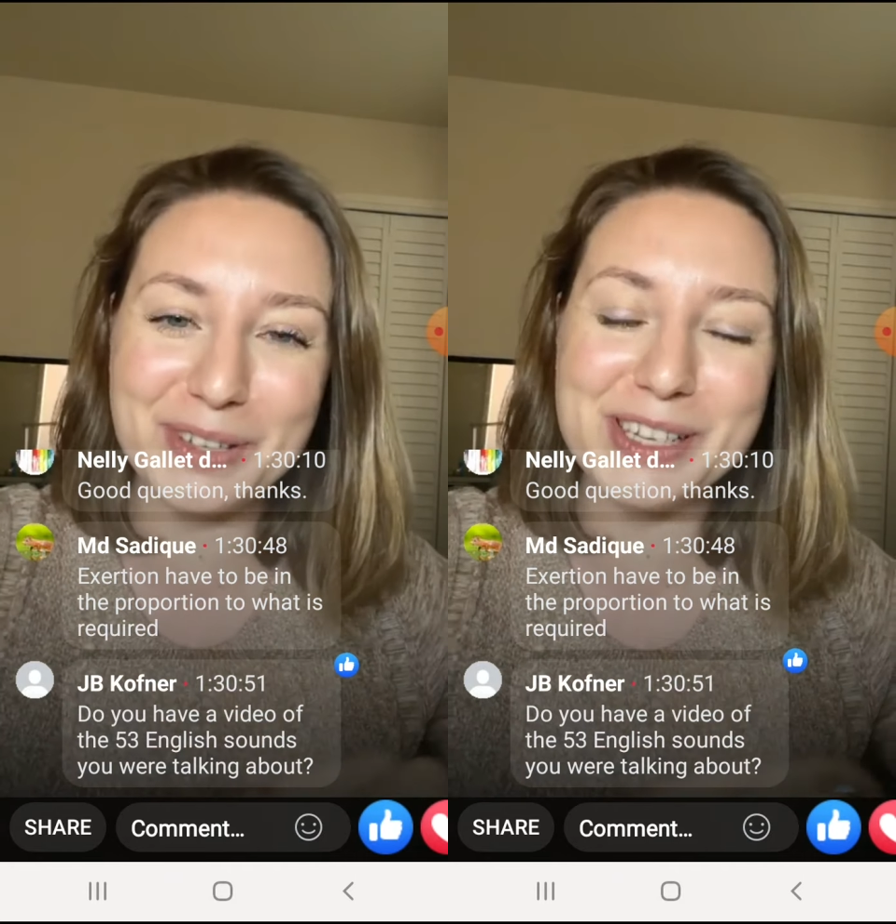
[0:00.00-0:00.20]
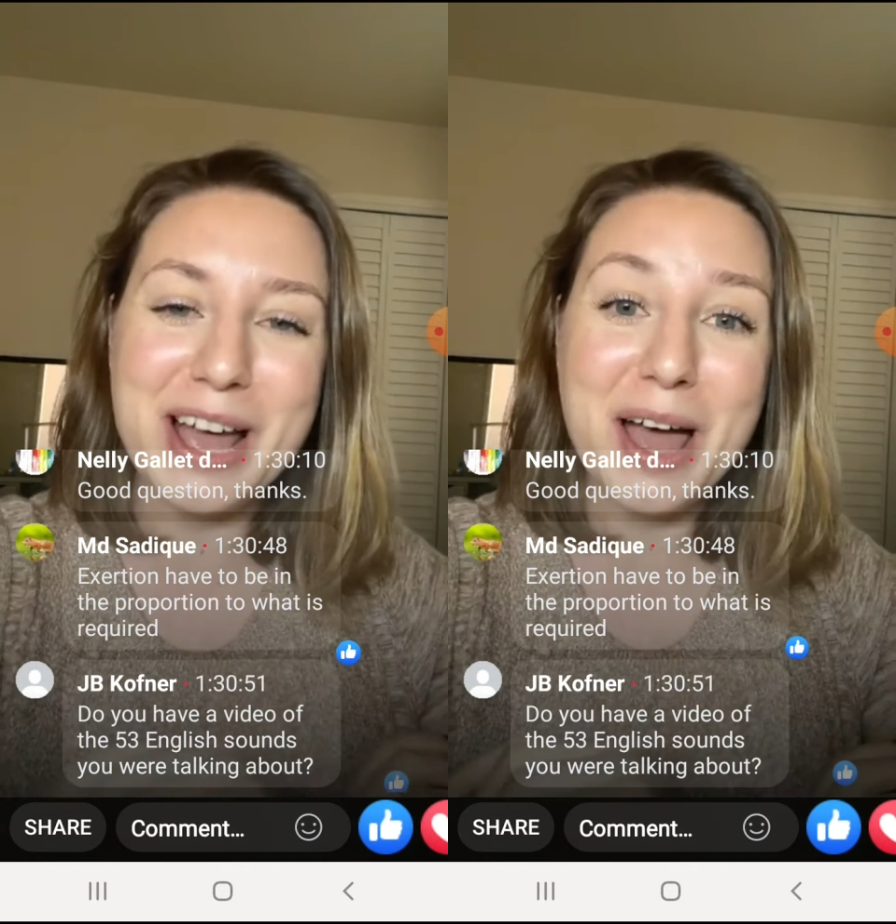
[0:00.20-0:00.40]

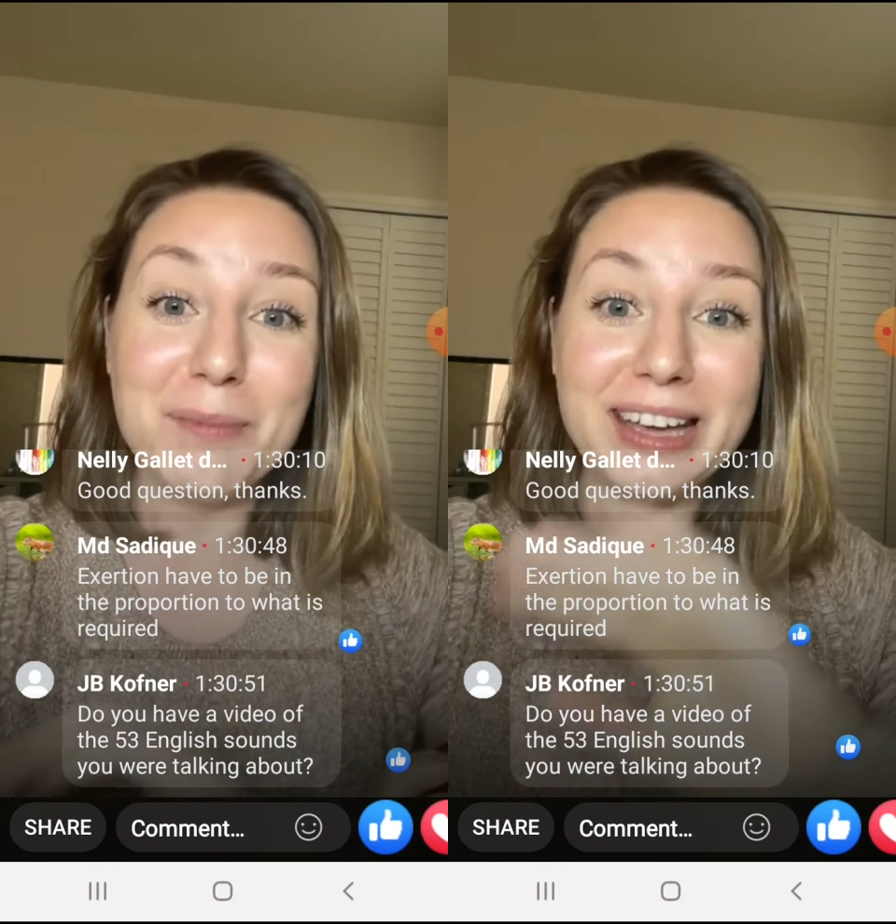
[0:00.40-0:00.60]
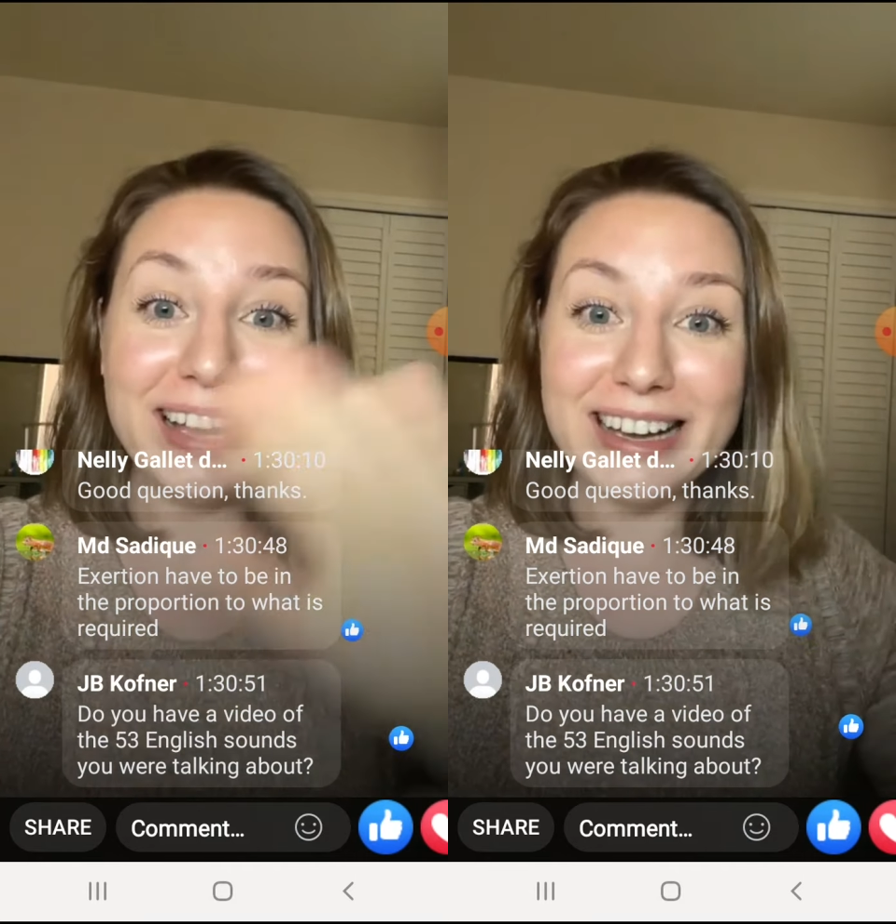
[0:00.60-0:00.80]

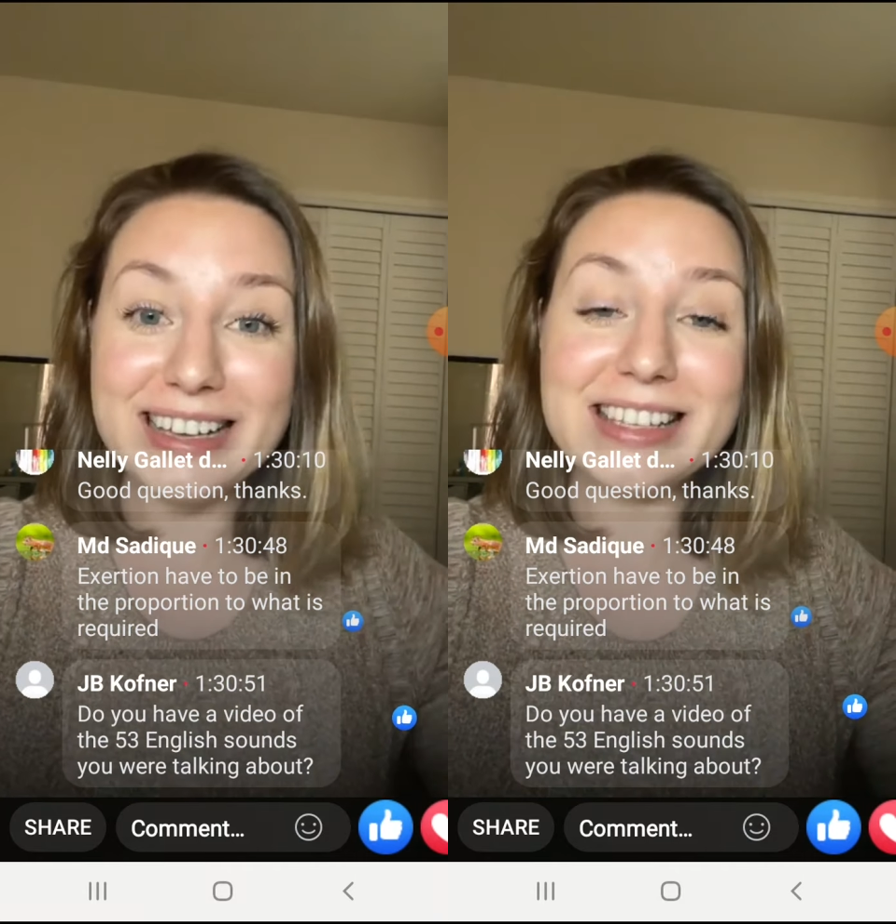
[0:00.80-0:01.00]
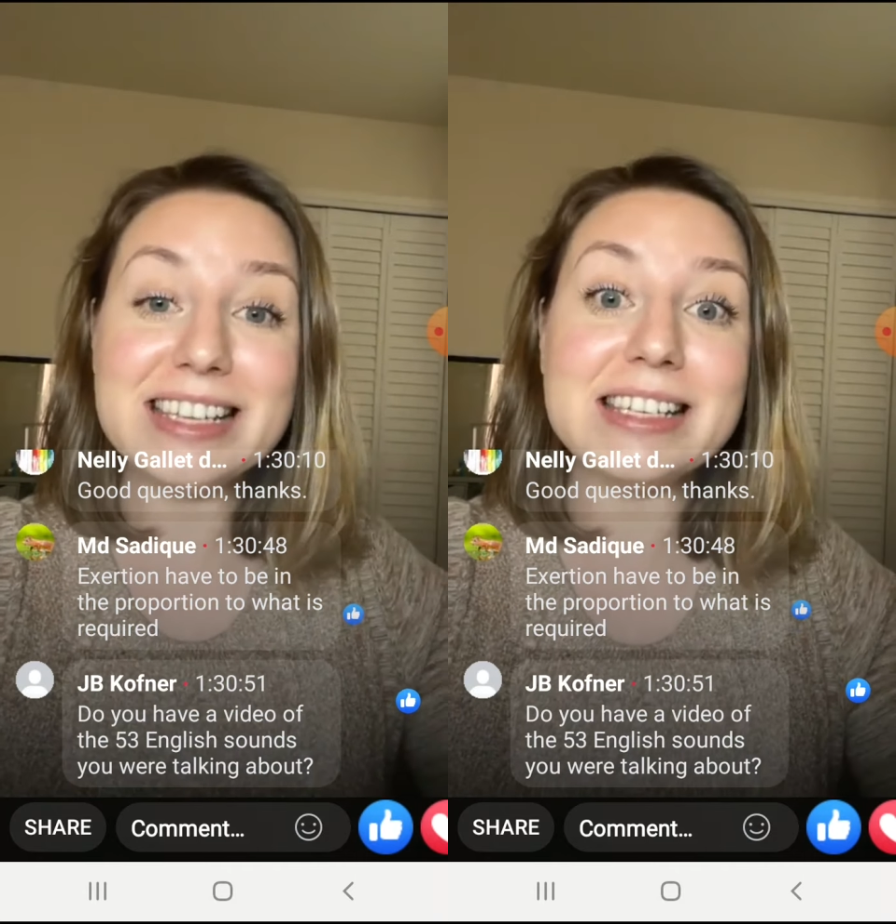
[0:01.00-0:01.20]
because this
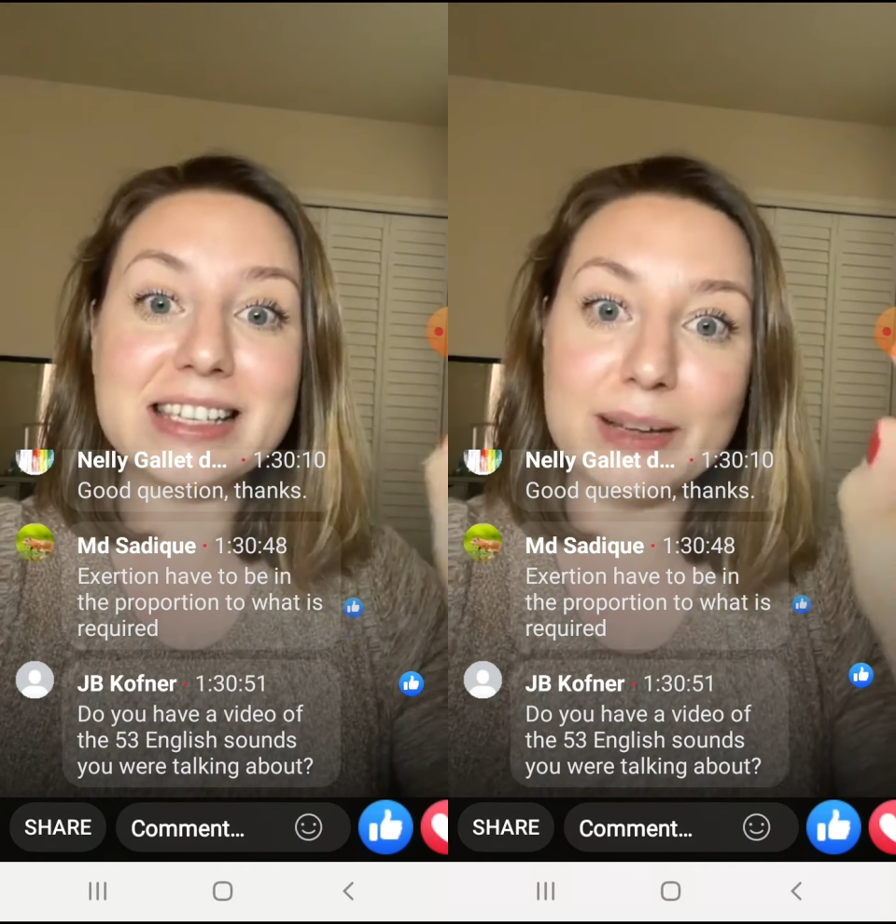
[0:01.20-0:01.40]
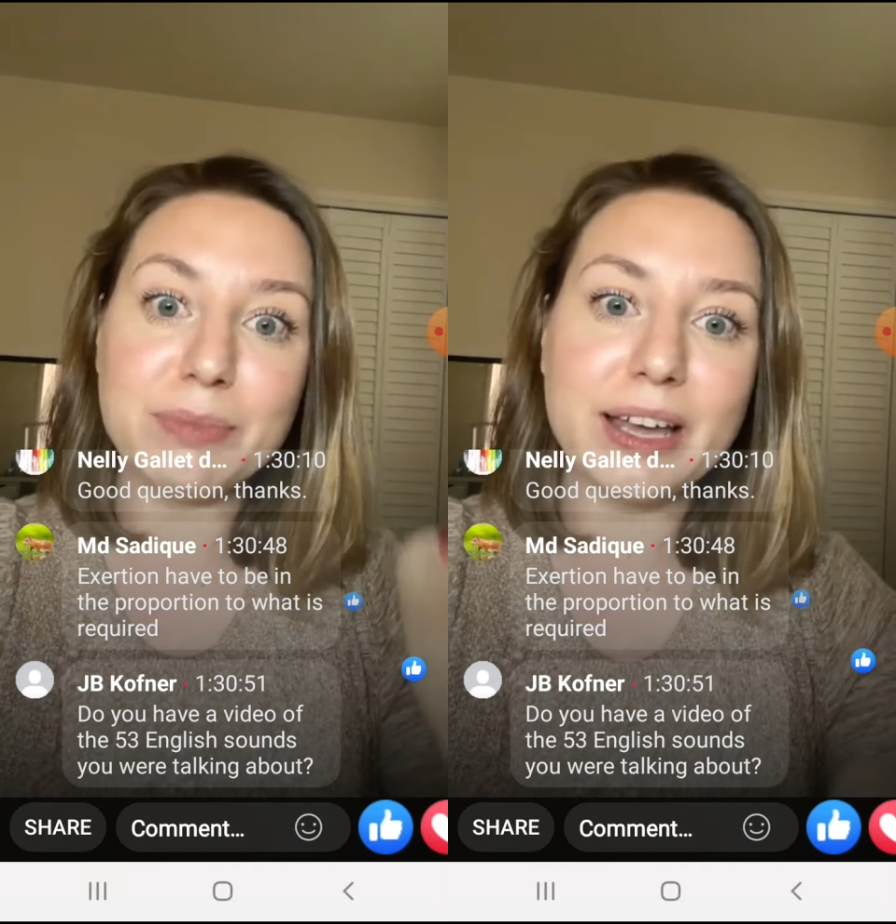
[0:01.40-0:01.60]
is
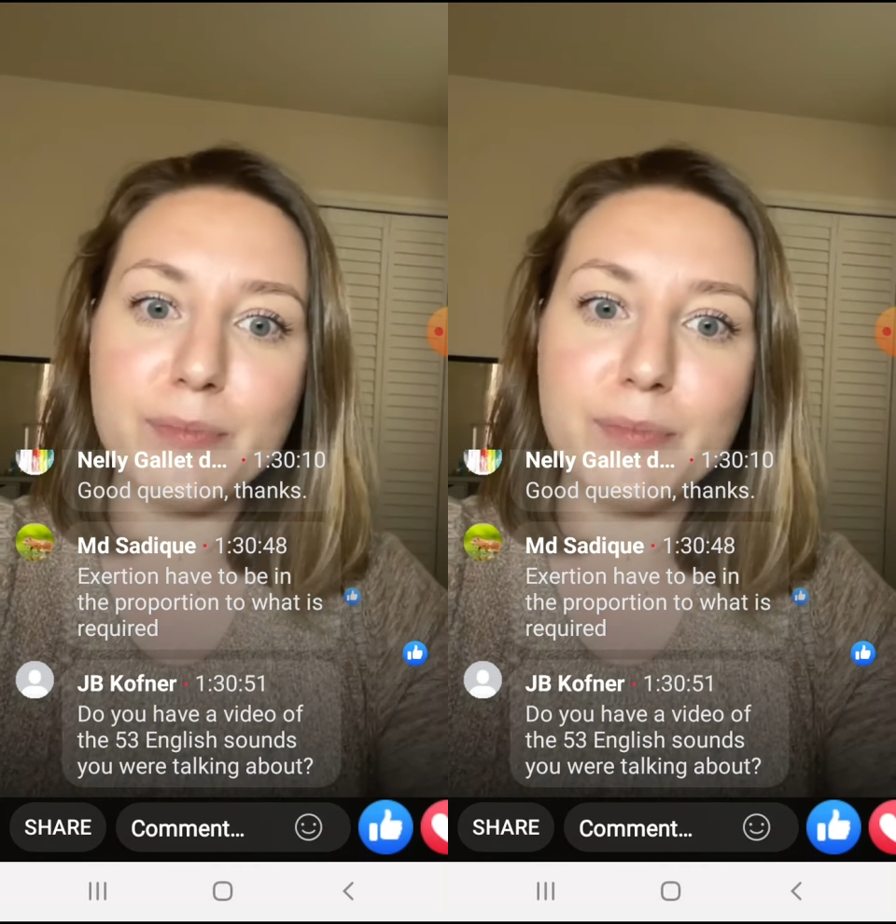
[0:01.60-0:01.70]
something I've been